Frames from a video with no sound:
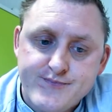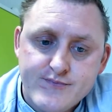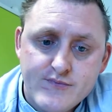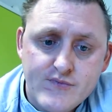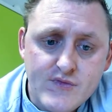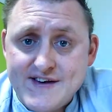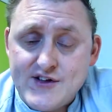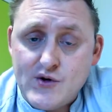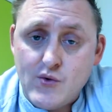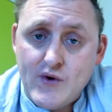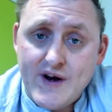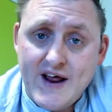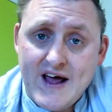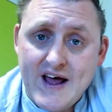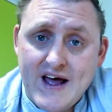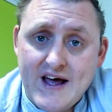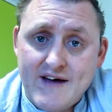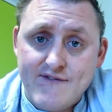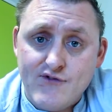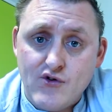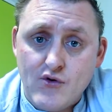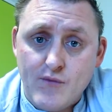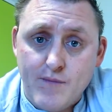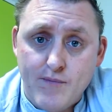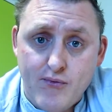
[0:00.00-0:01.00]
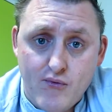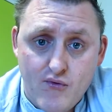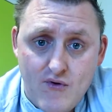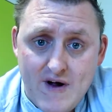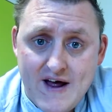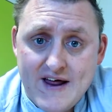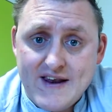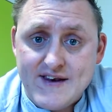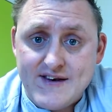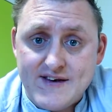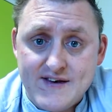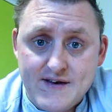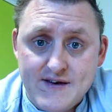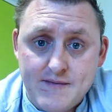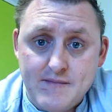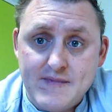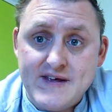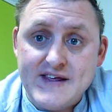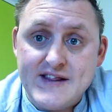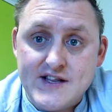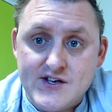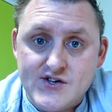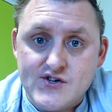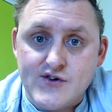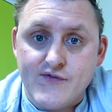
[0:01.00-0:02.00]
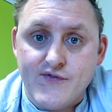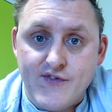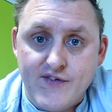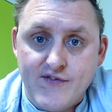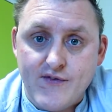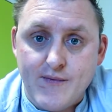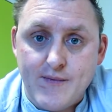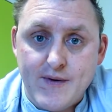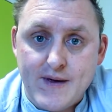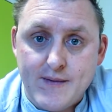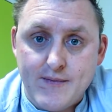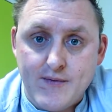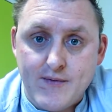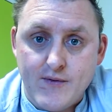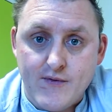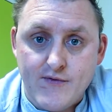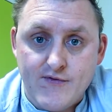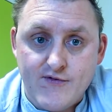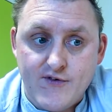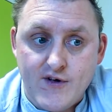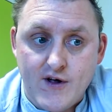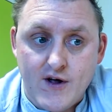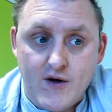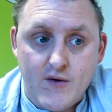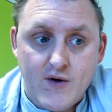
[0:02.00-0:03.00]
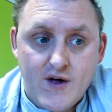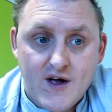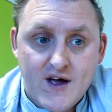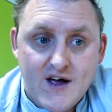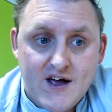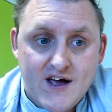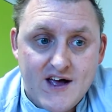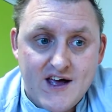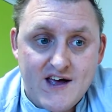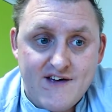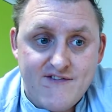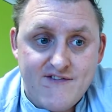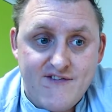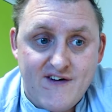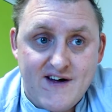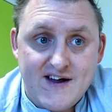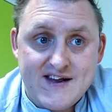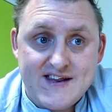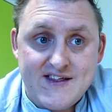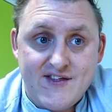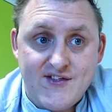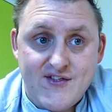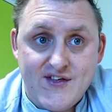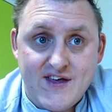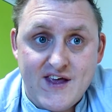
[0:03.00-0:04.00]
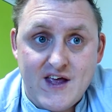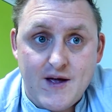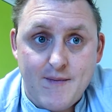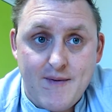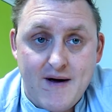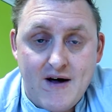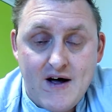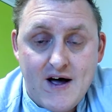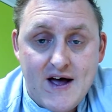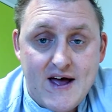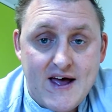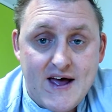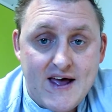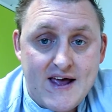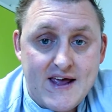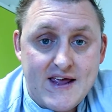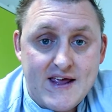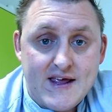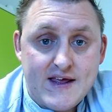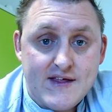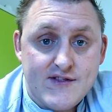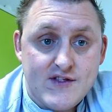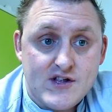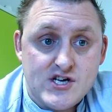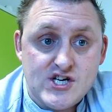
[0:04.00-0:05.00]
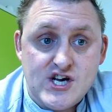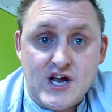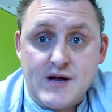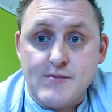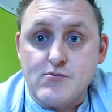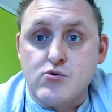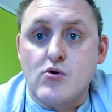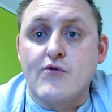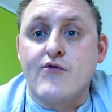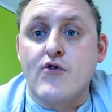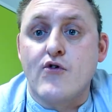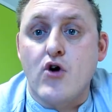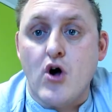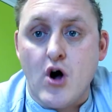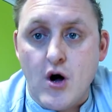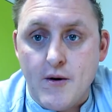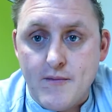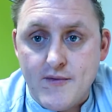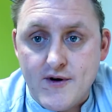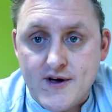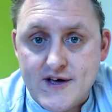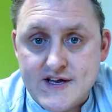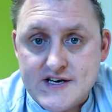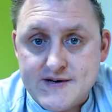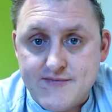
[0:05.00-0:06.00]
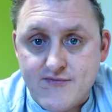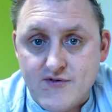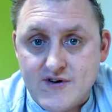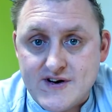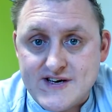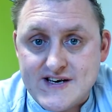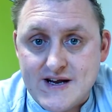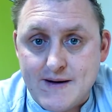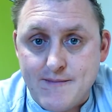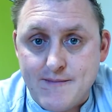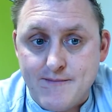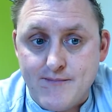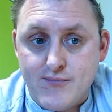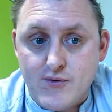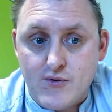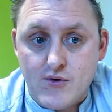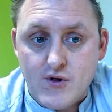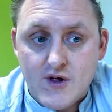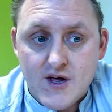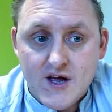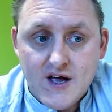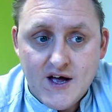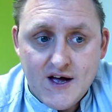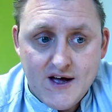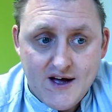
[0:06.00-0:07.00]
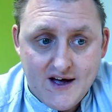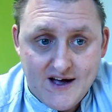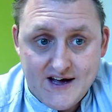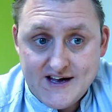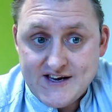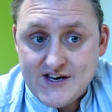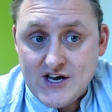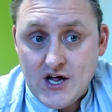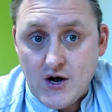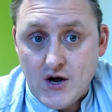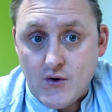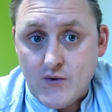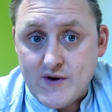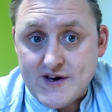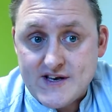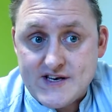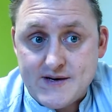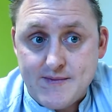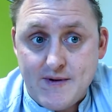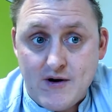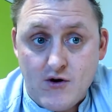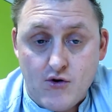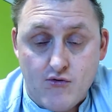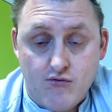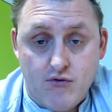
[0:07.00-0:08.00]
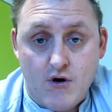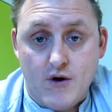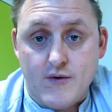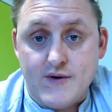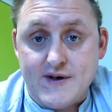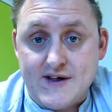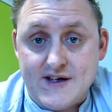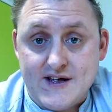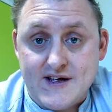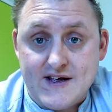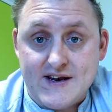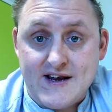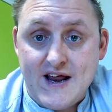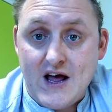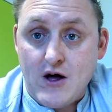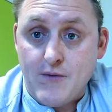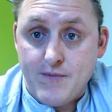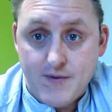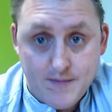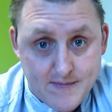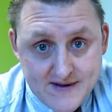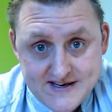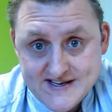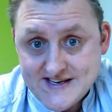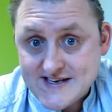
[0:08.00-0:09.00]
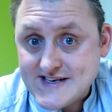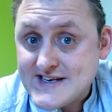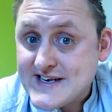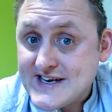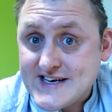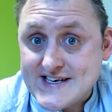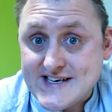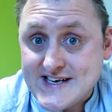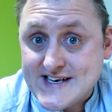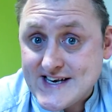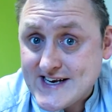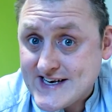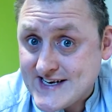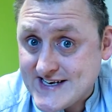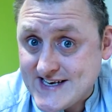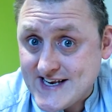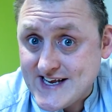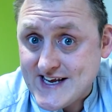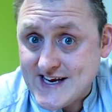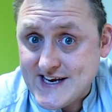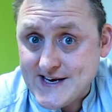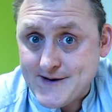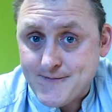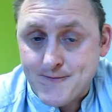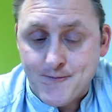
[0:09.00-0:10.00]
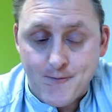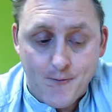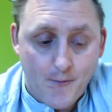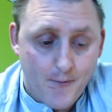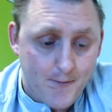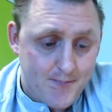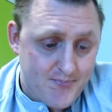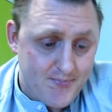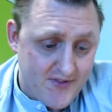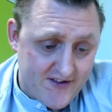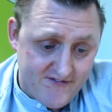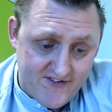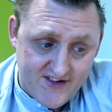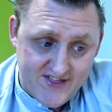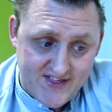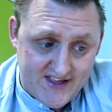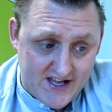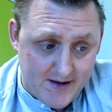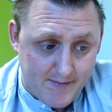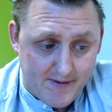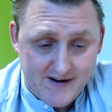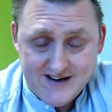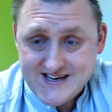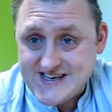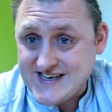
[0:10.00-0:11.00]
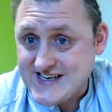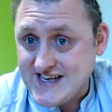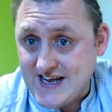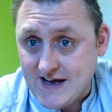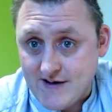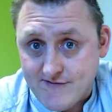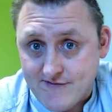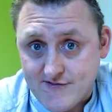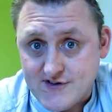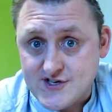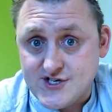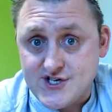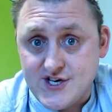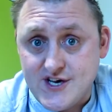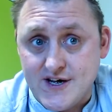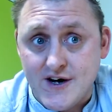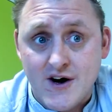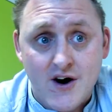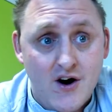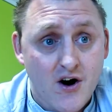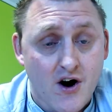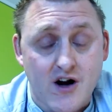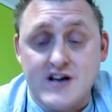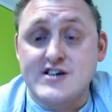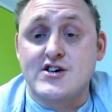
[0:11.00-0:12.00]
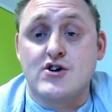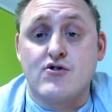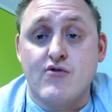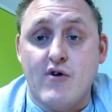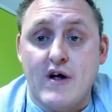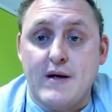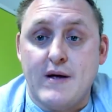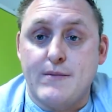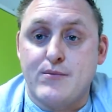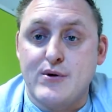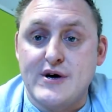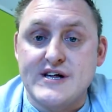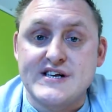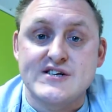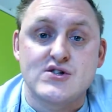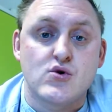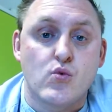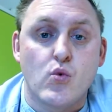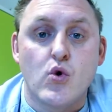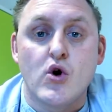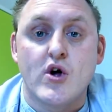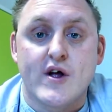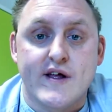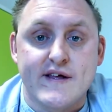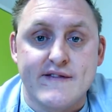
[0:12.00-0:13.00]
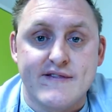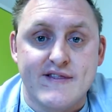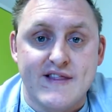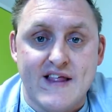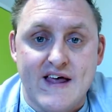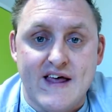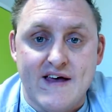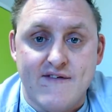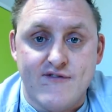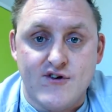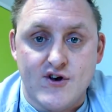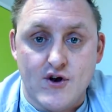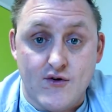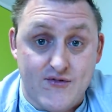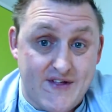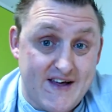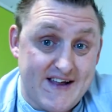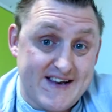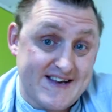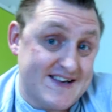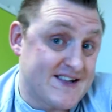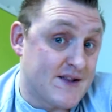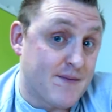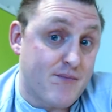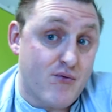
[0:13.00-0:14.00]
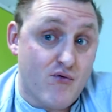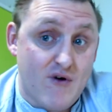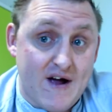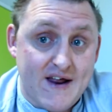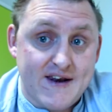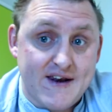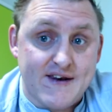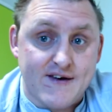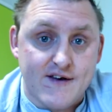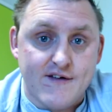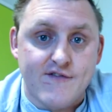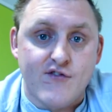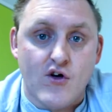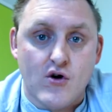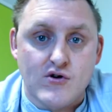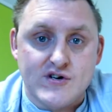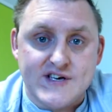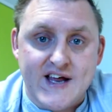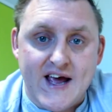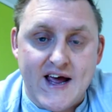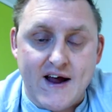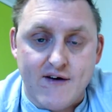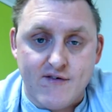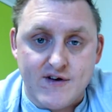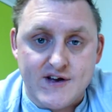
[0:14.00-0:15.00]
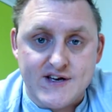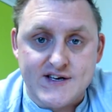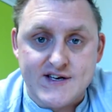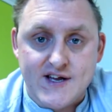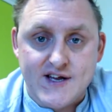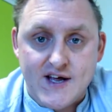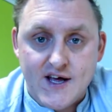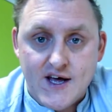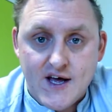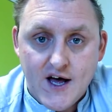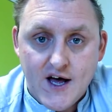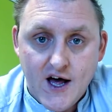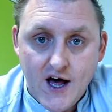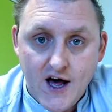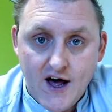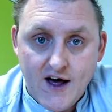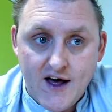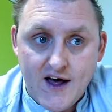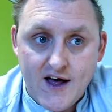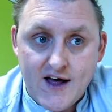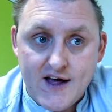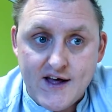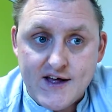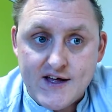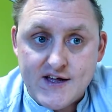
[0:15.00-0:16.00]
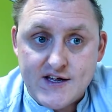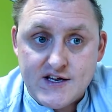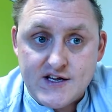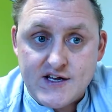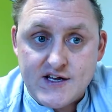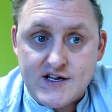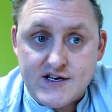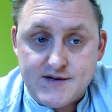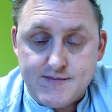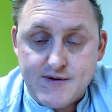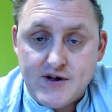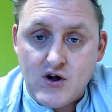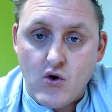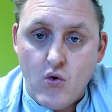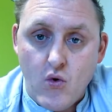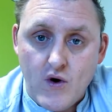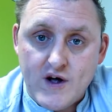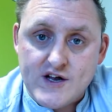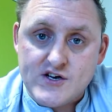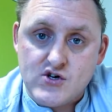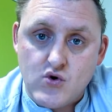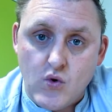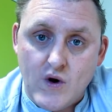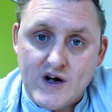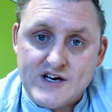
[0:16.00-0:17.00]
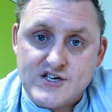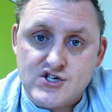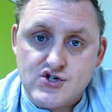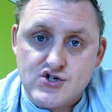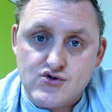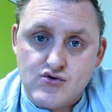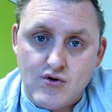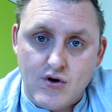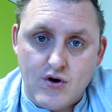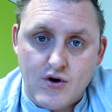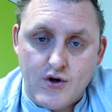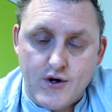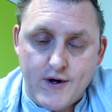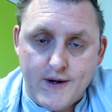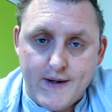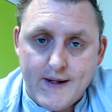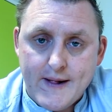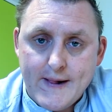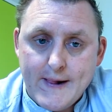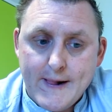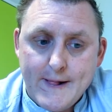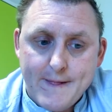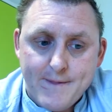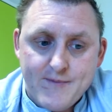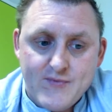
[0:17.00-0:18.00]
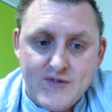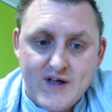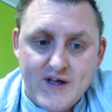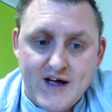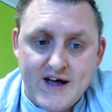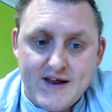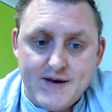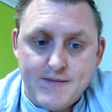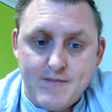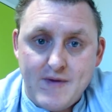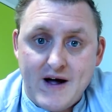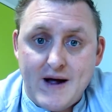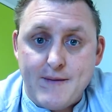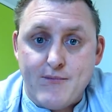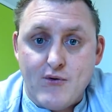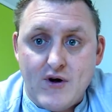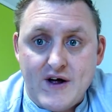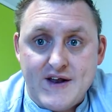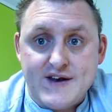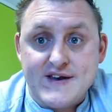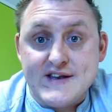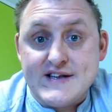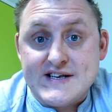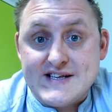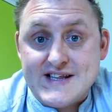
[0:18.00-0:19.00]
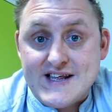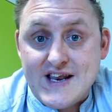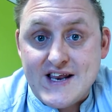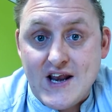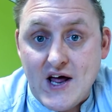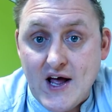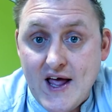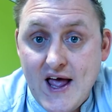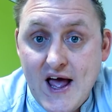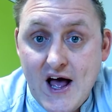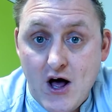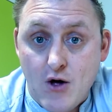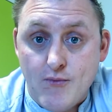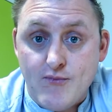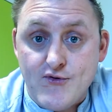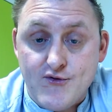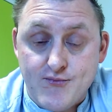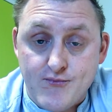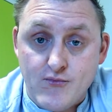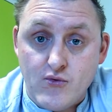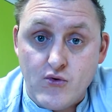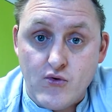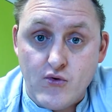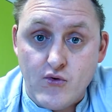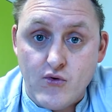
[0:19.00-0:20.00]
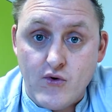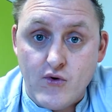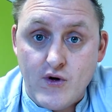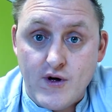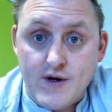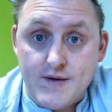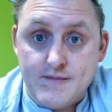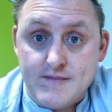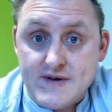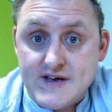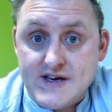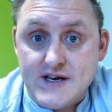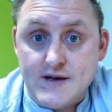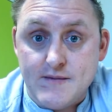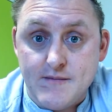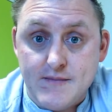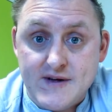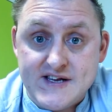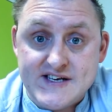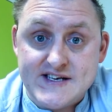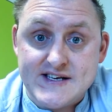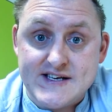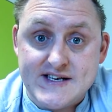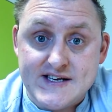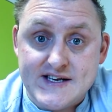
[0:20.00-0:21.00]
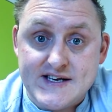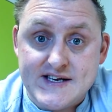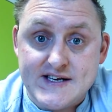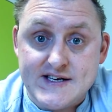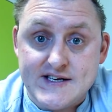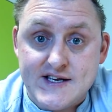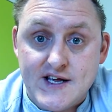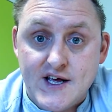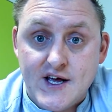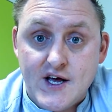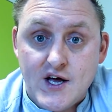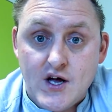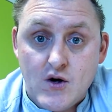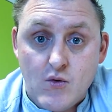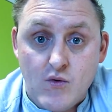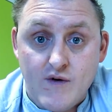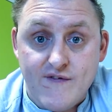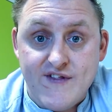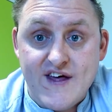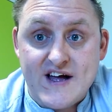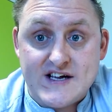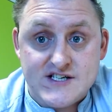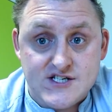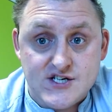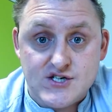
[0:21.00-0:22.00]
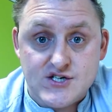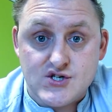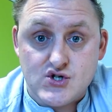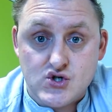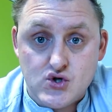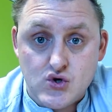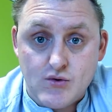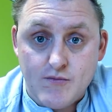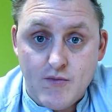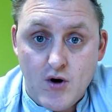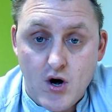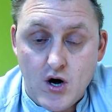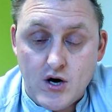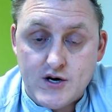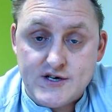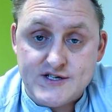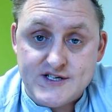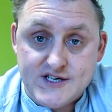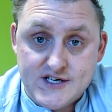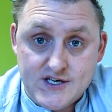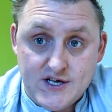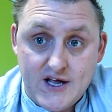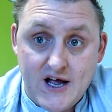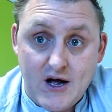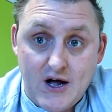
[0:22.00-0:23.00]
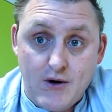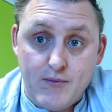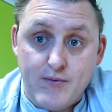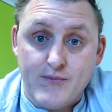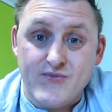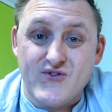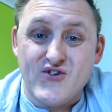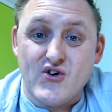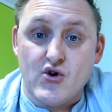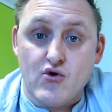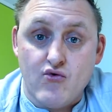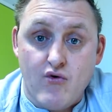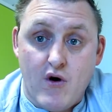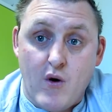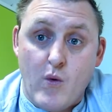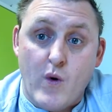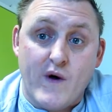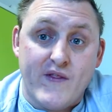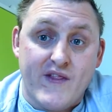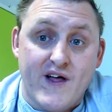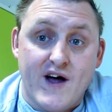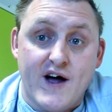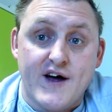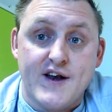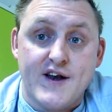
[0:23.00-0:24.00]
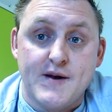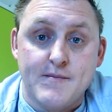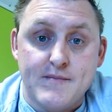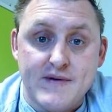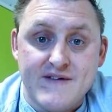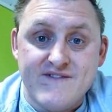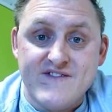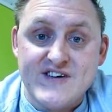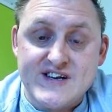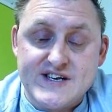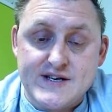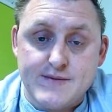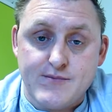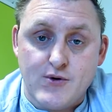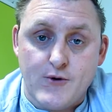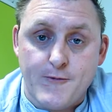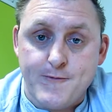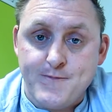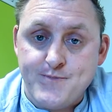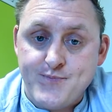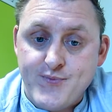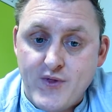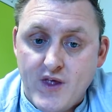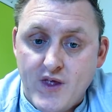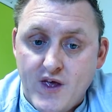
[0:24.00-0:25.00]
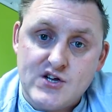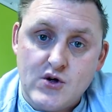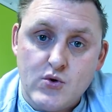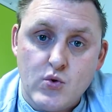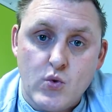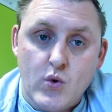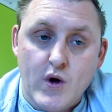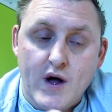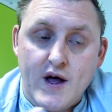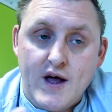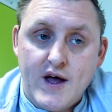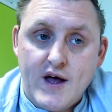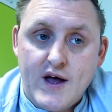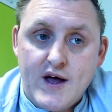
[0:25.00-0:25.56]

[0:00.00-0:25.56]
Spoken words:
If you want to have your brand mean something to people. So if I think about the Chamber of Commerce, for example, I know it's about growing and helping businesses succeed. If I think about Staffordshire, it's a great place to work and live. You know, that is the brand of those areas. It's quite strong. And my brand is that I help small and medium businesses with their digital marketing, help them to grow online and be visible. So